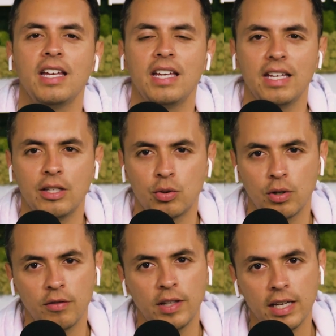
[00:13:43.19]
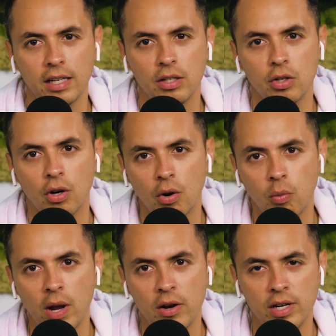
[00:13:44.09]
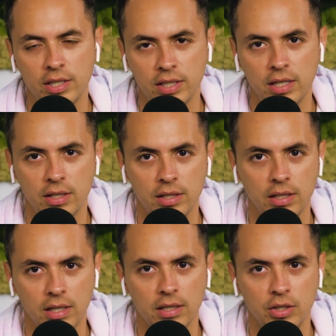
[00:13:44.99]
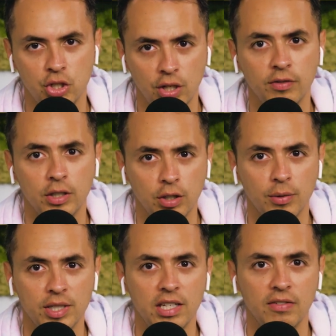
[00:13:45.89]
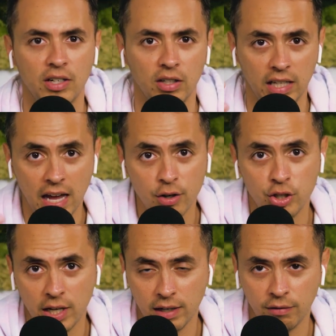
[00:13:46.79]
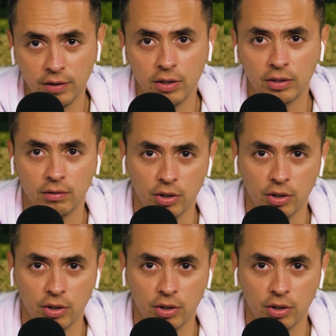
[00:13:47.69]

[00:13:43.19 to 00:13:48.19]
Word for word: It's sort of like your awareness is is shifting to receiving on the energetic field.